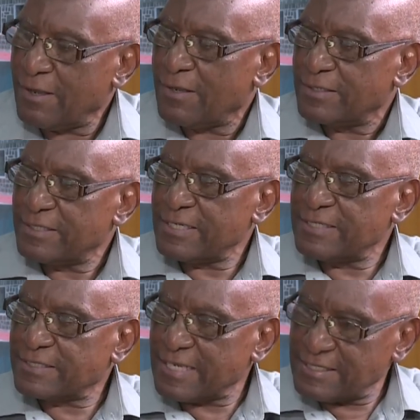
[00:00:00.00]
The
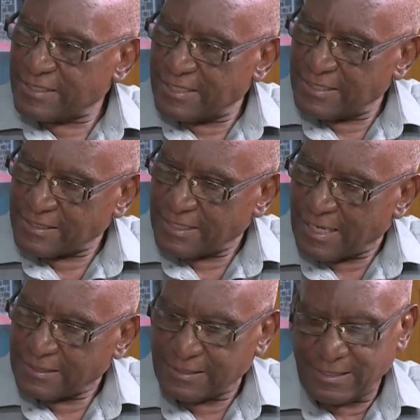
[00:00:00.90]
intention is
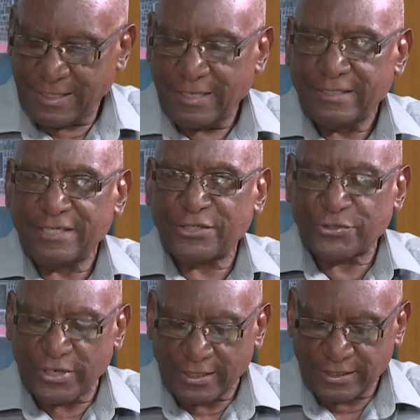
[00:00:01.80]
that the
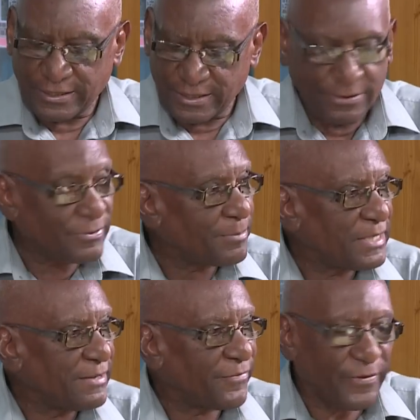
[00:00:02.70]
strategy will be
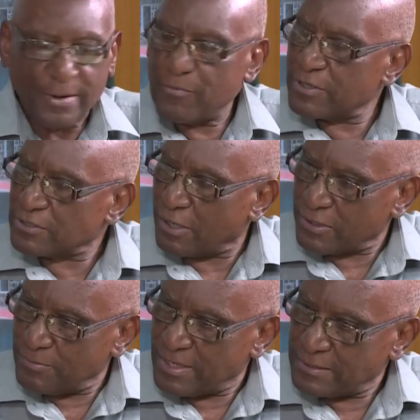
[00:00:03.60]
the framework
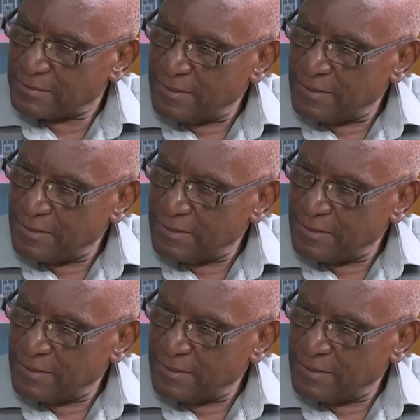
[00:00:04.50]
document